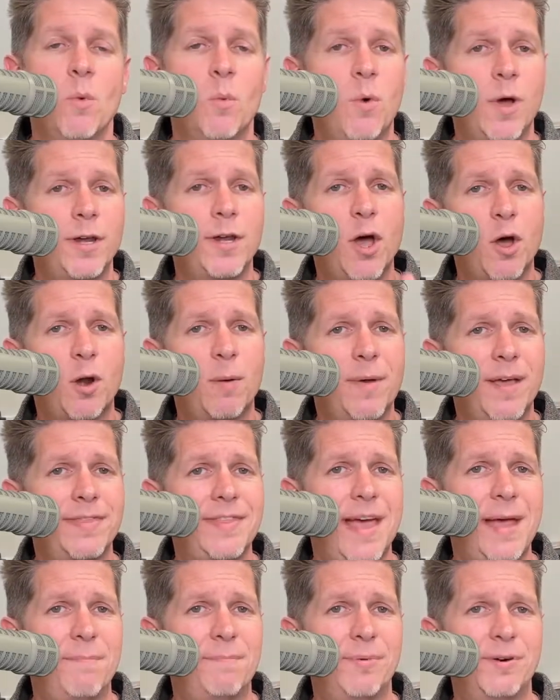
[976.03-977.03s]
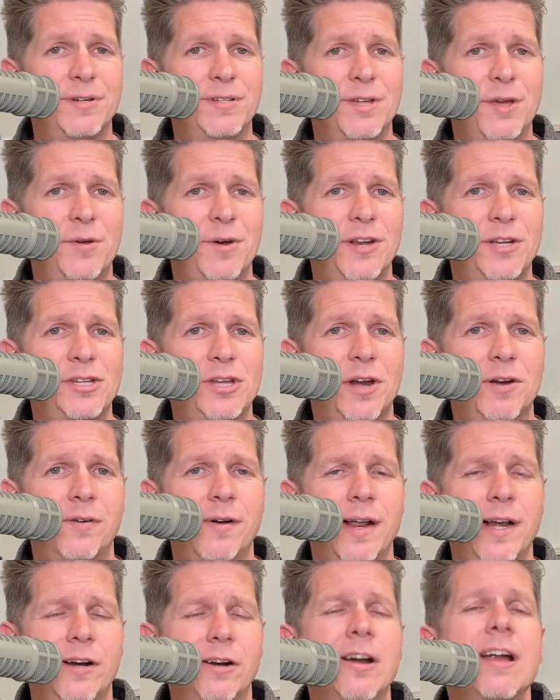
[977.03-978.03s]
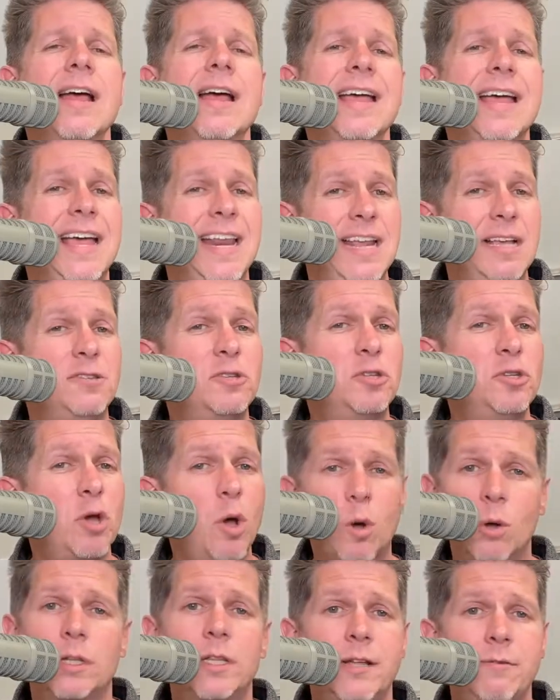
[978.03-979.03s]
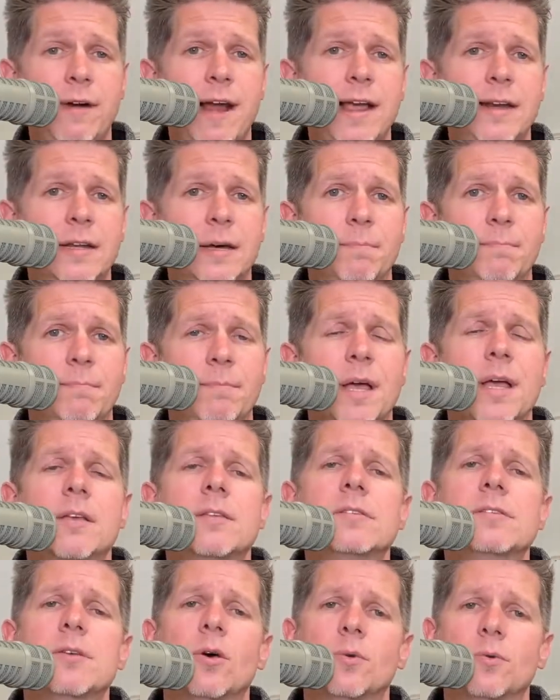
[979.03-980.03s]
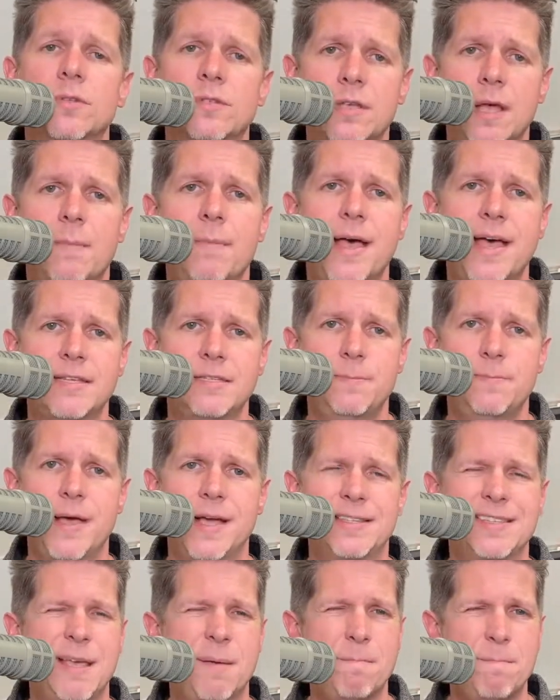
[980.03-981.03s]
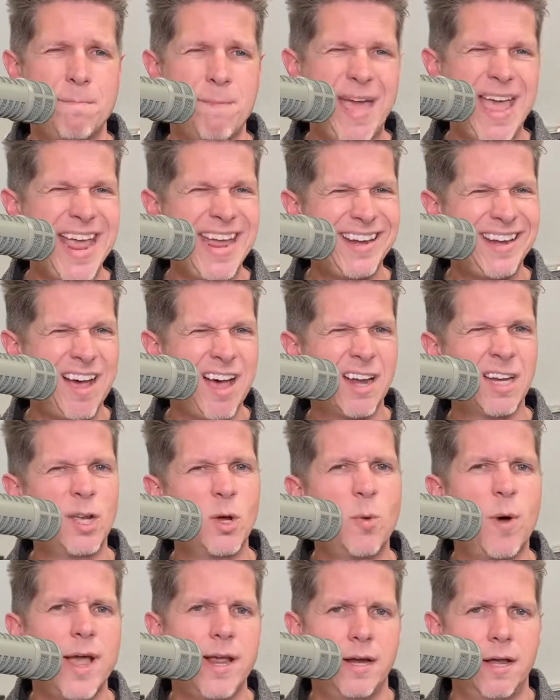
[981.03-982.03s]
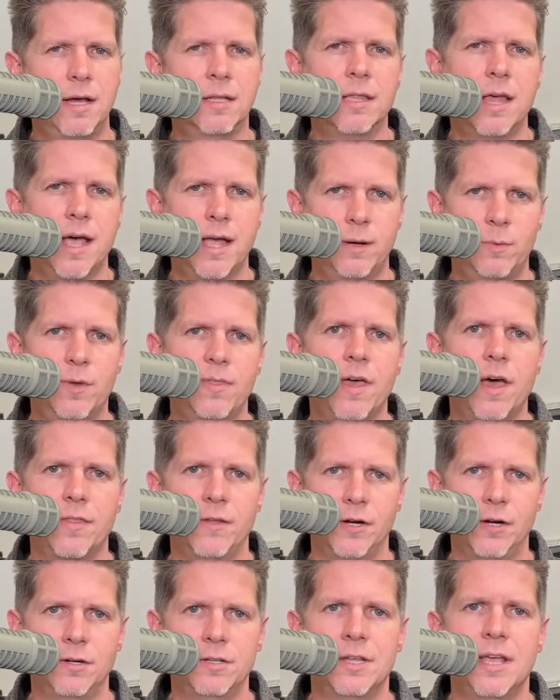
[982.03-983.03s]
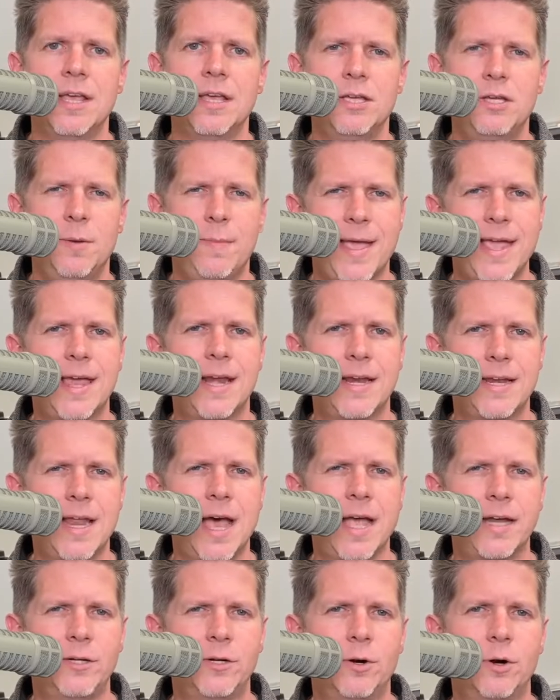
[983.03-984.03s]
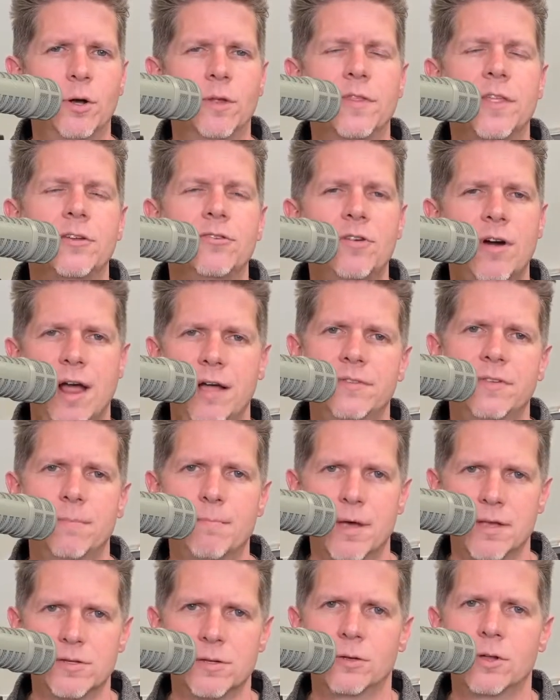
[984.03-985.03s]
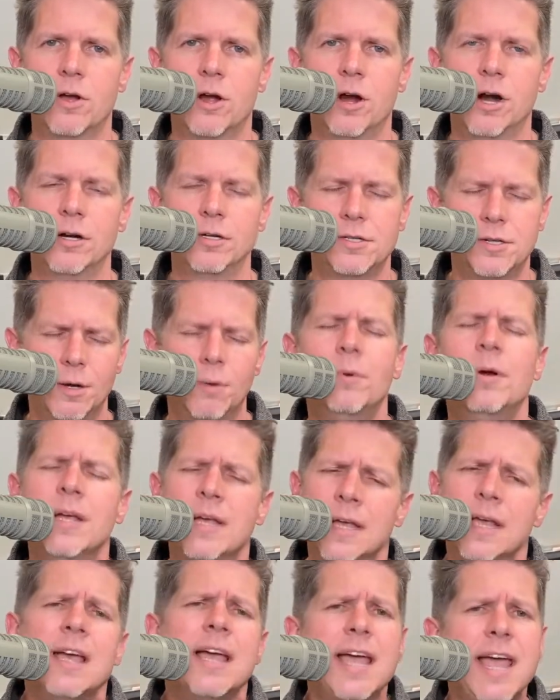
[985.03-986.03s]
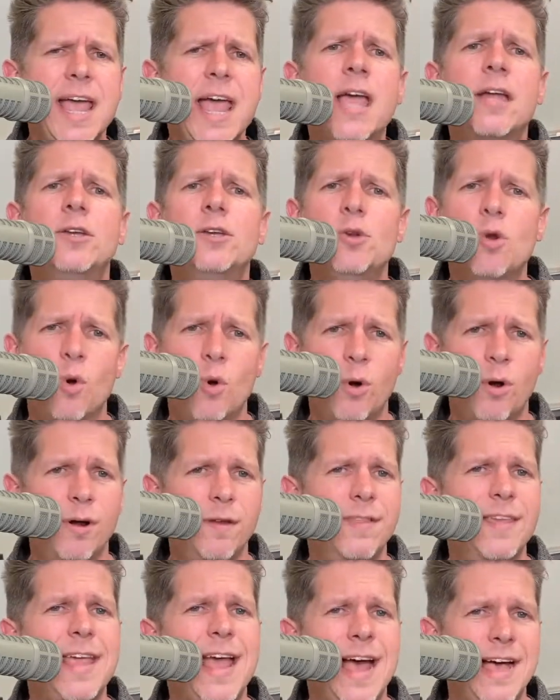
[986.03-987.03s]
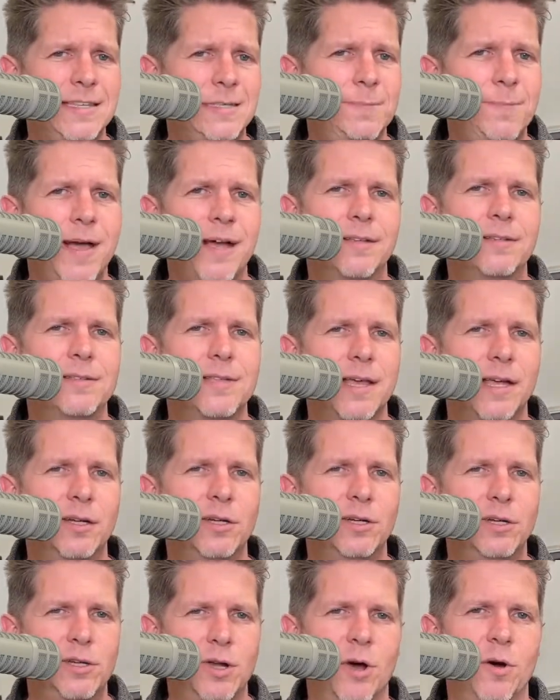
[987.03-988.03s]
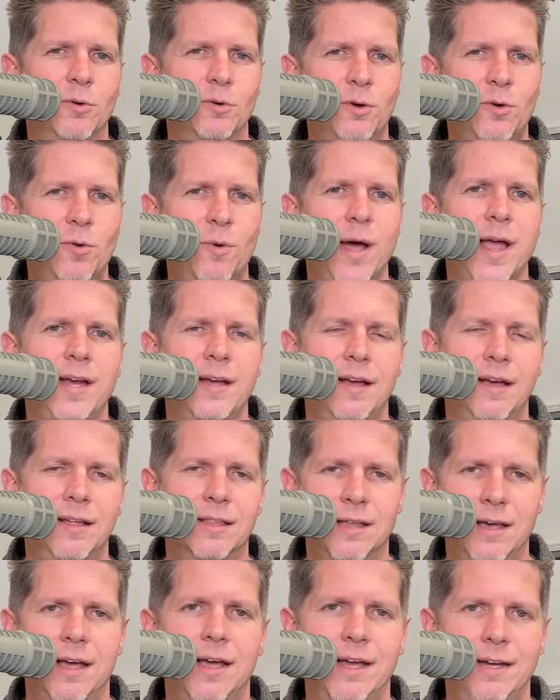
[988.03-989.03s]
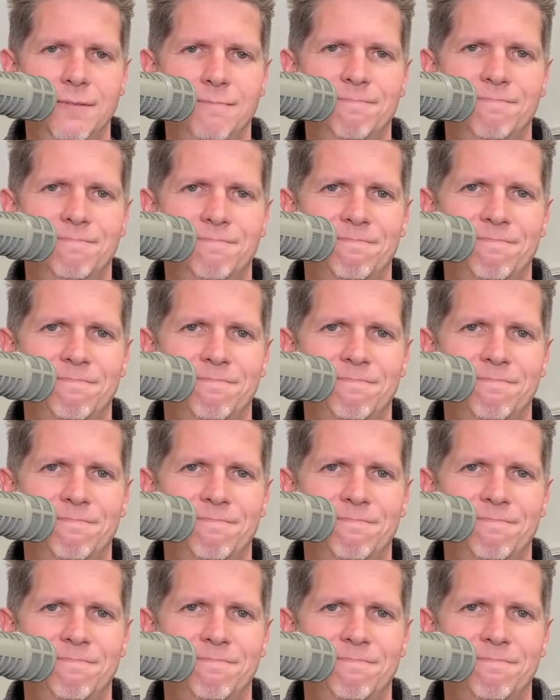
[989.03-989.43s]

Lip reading: One note about that persona generator, it is totally random. So some aspects may not quite align with others. You may get a 9-year-old that drives a muscle car, so ignore the aspects that don't quite align.